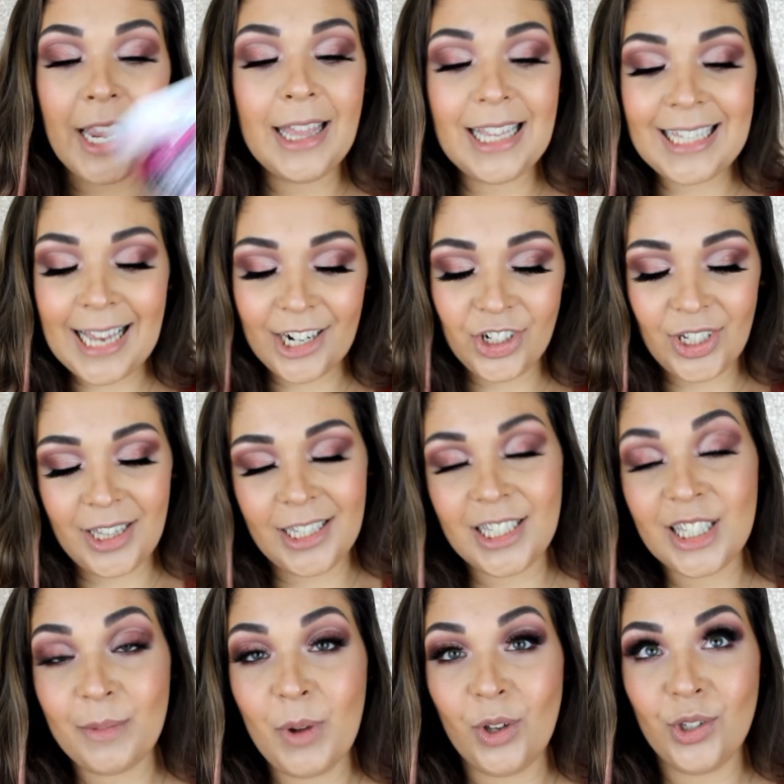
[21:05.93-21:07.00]
and this actually,
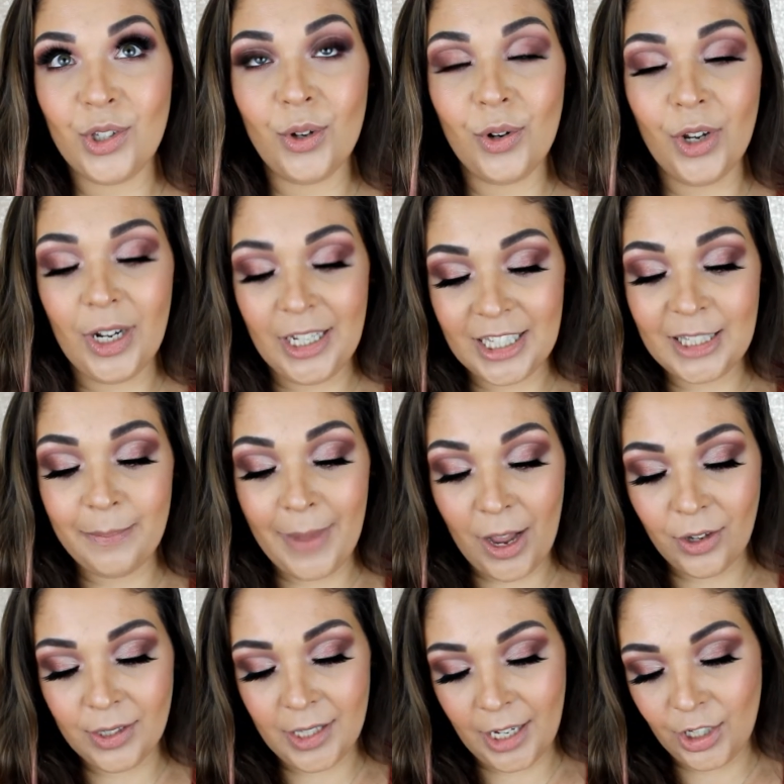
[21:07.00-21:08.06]
this smells so good. It
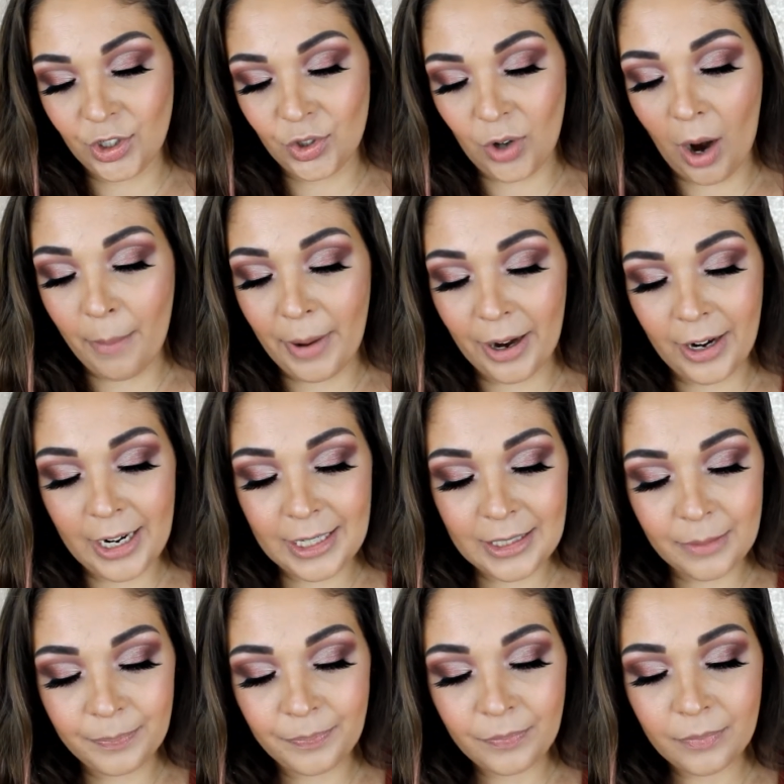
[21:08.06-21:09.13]
smells like strawberries.